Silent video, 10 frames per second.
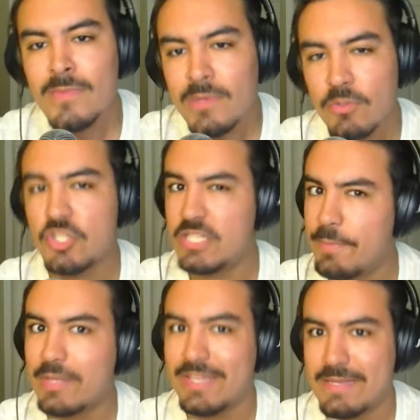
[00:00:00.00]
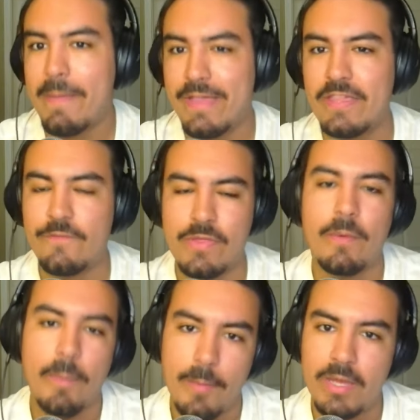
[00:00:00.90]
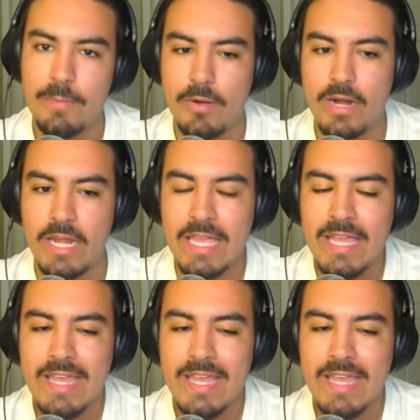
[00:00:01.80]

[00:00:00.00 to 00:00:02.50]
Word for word: which typically is a bad thing for the Republican Party.